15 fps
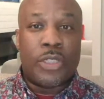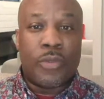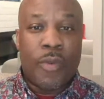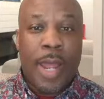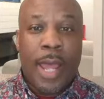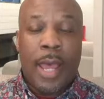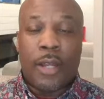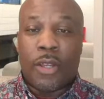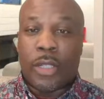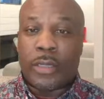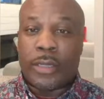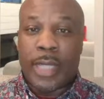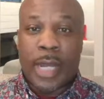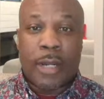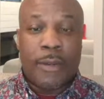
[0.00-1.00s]
I'm not saying
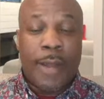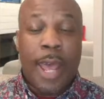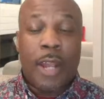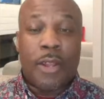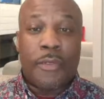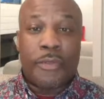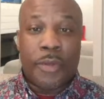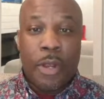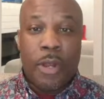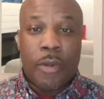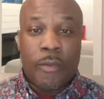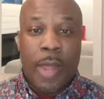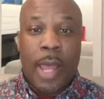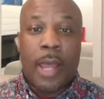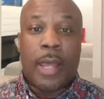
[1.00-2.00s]
he's gonna be a first
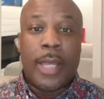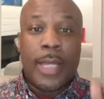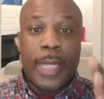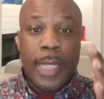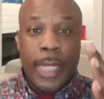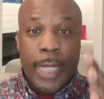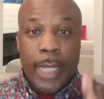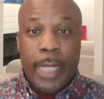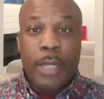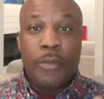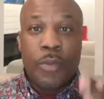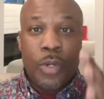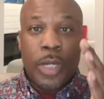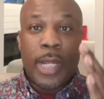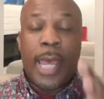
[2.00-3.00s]
round or second round
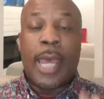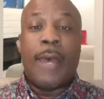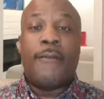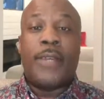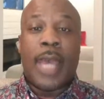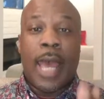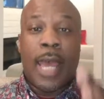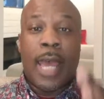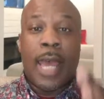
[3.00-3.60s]
and third round.